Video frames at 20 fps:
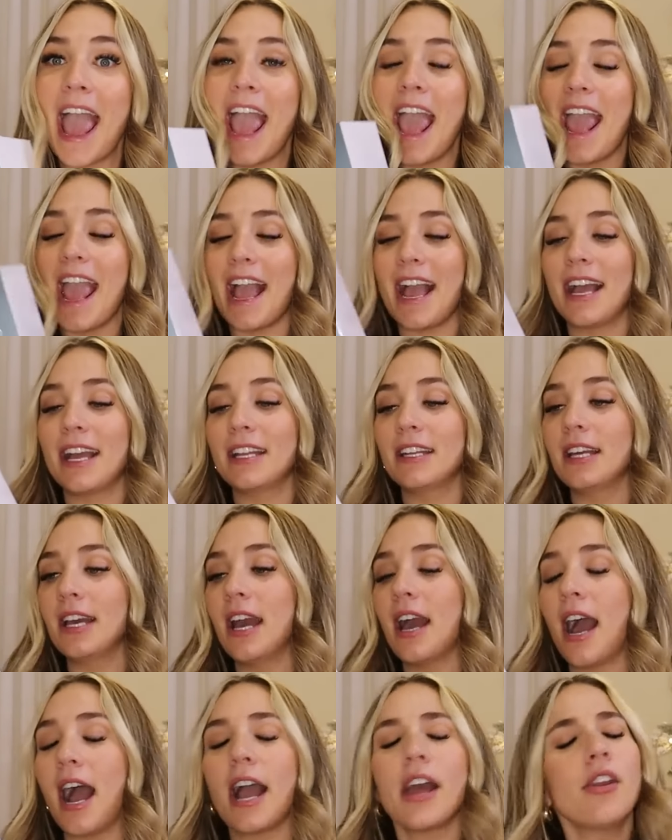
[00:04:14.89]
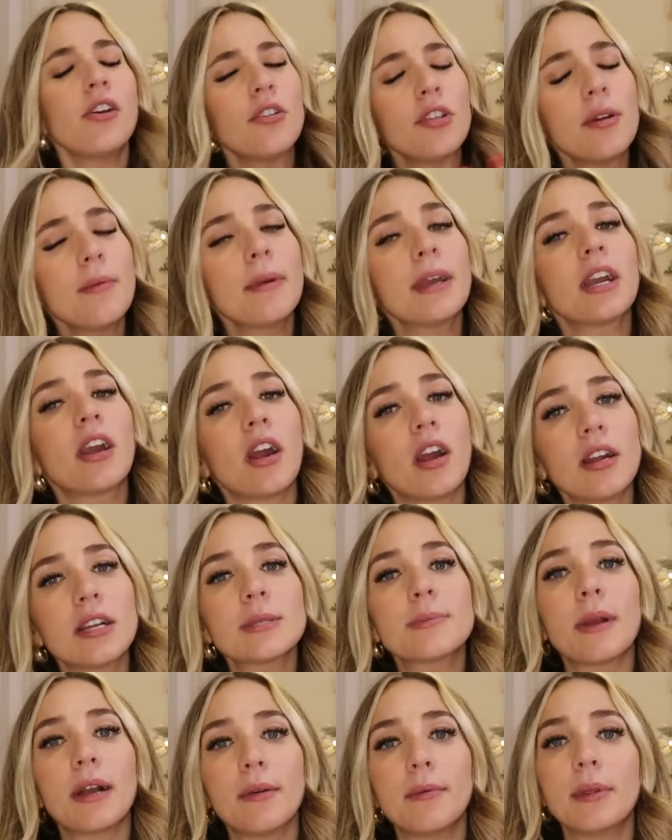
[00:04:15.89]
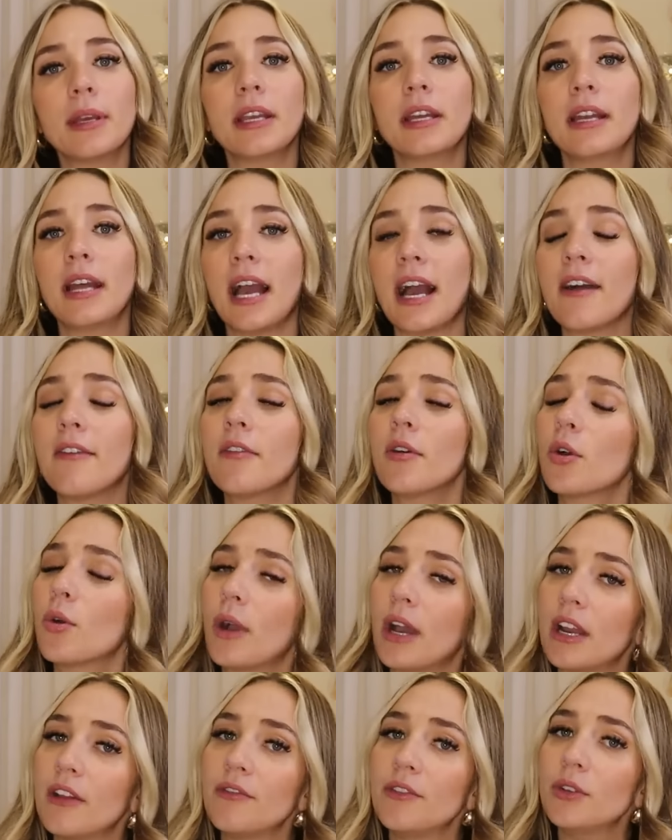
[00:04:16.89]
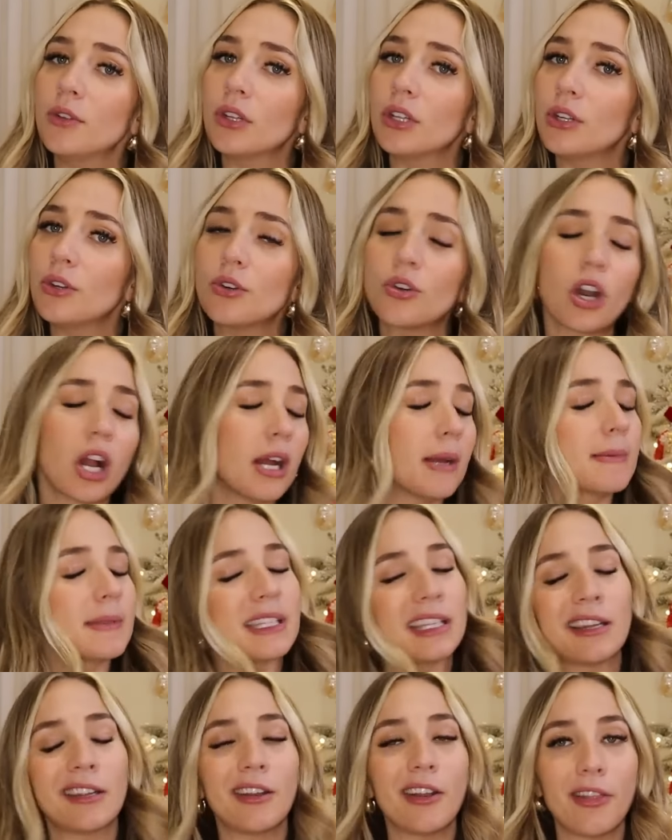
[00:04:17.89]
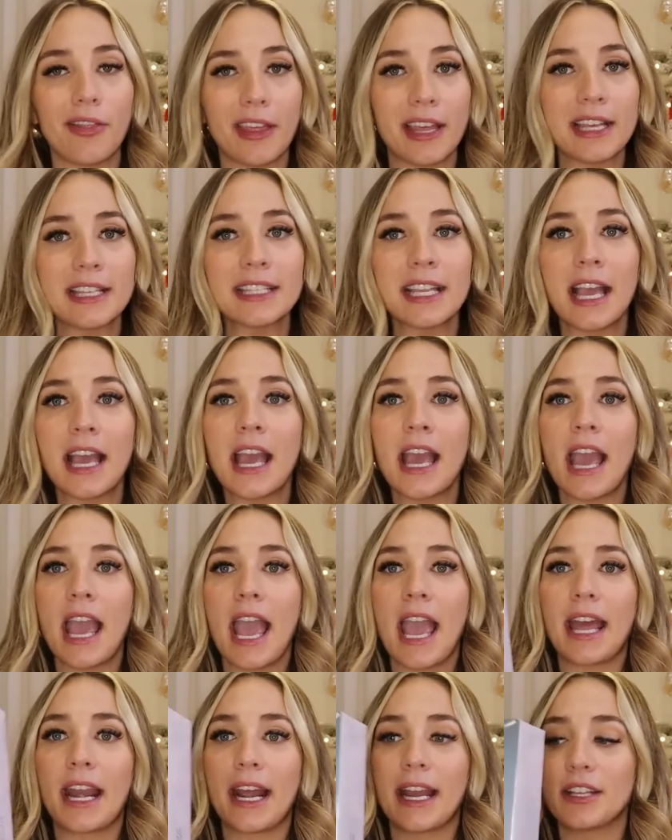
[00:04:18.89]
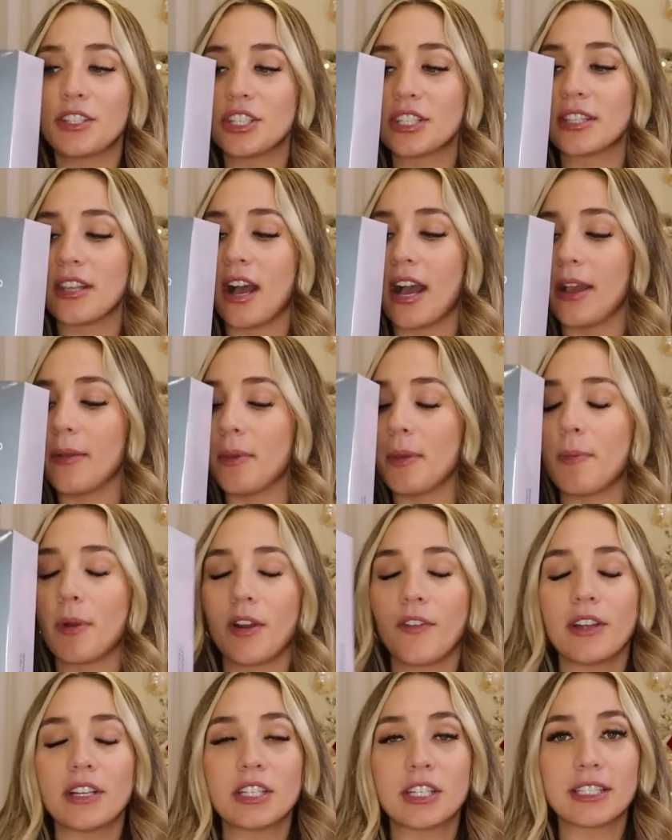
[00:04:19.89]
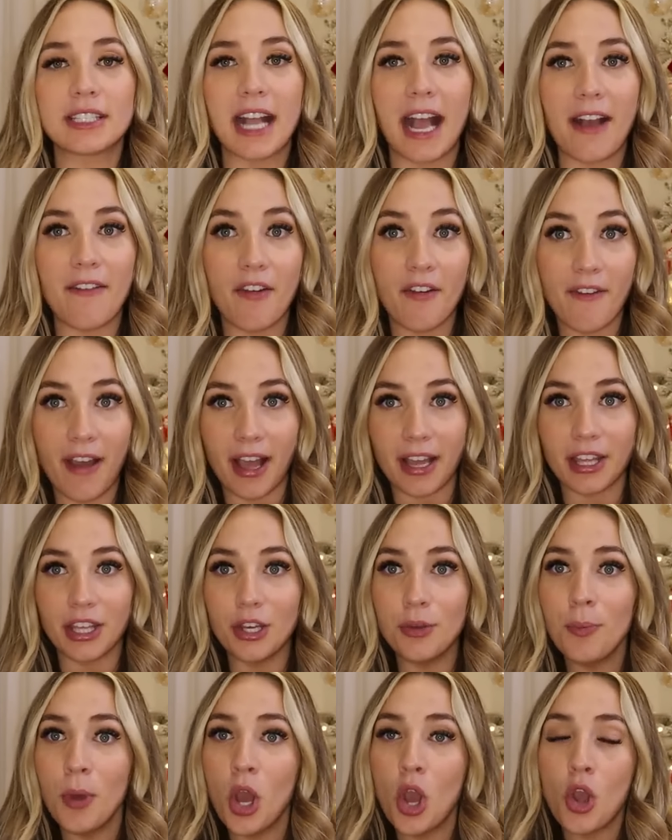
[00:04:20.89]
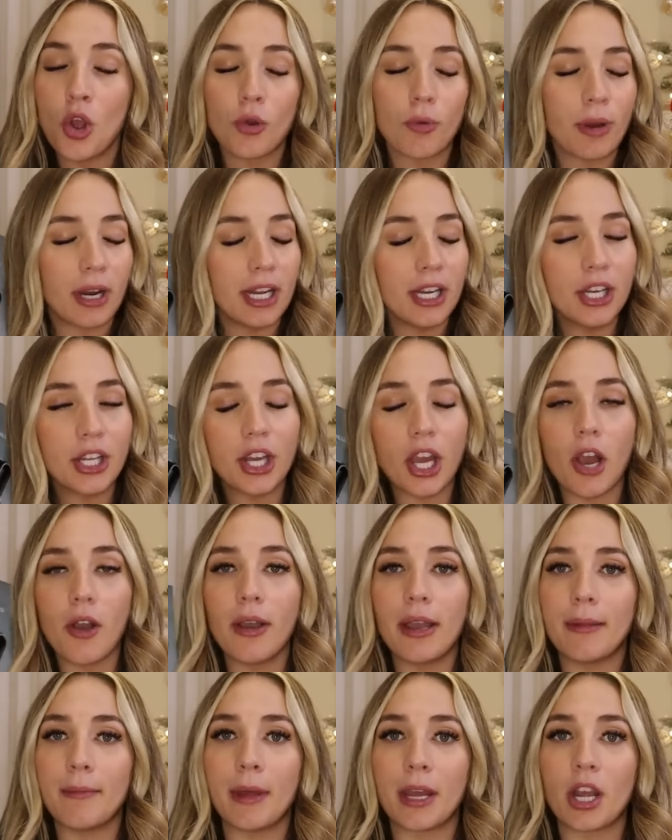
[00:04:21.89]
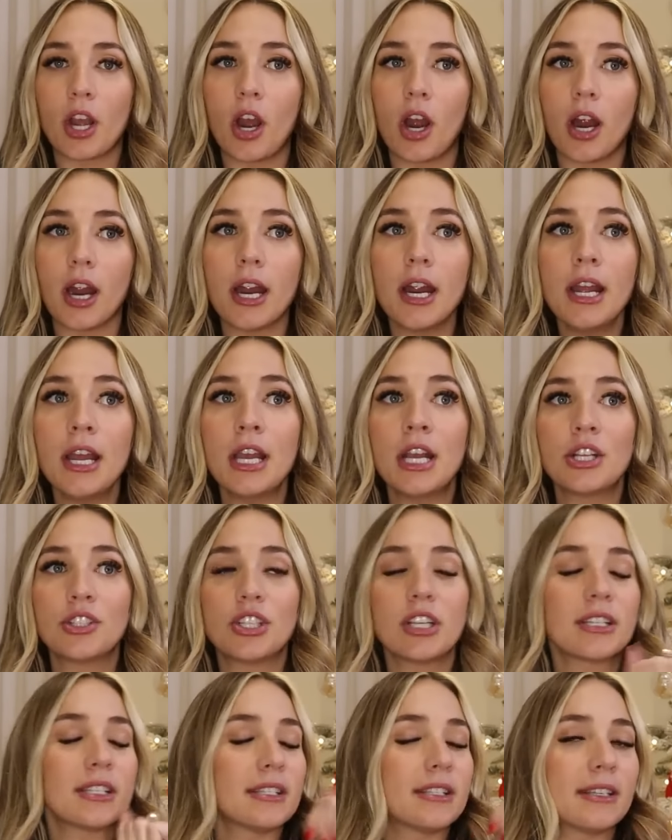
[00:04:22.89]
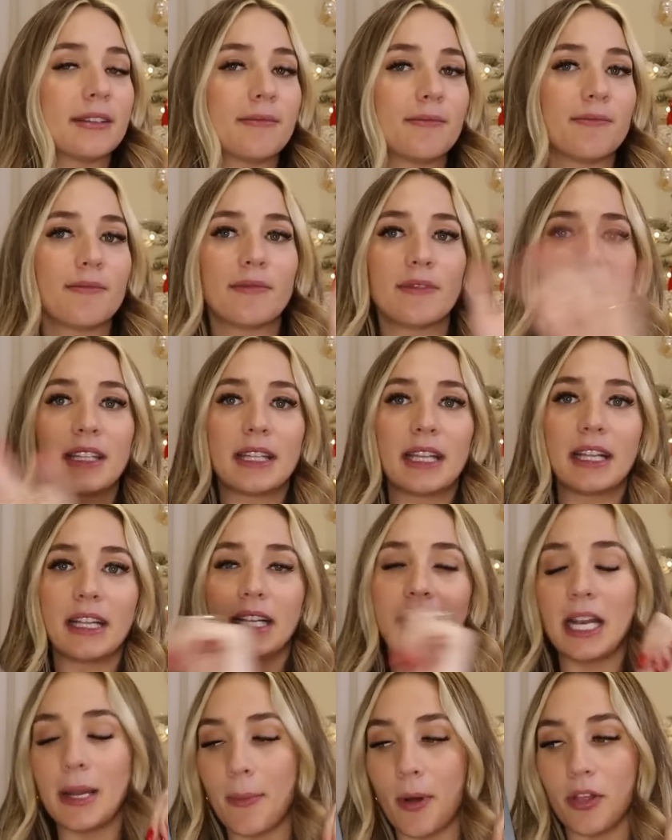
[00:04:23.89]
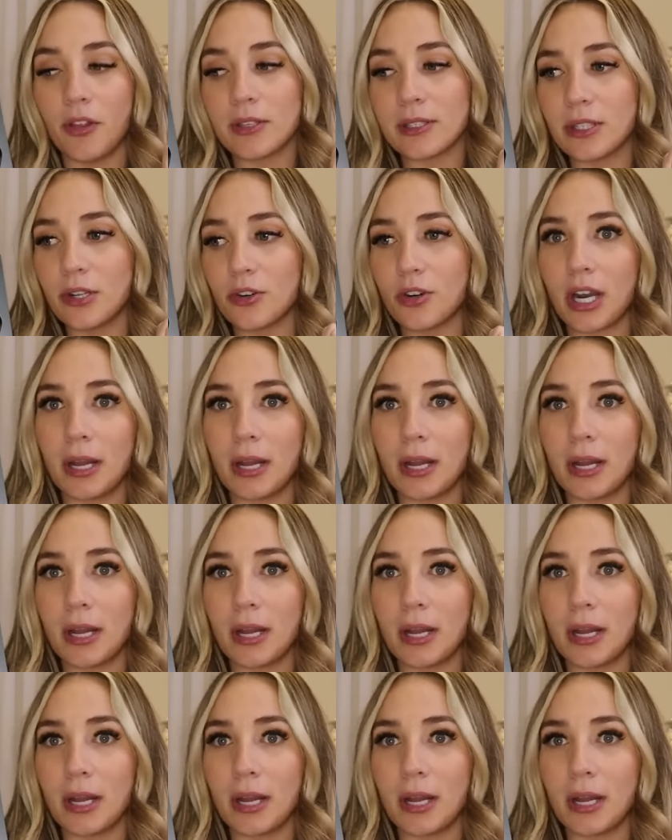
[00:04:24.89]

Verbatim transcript: And I know that my car is probably gonna have quite a few little crumbs and little things, and I just thought it'd be perfect to just have a vacuum ready to go in my car just to clean up all those little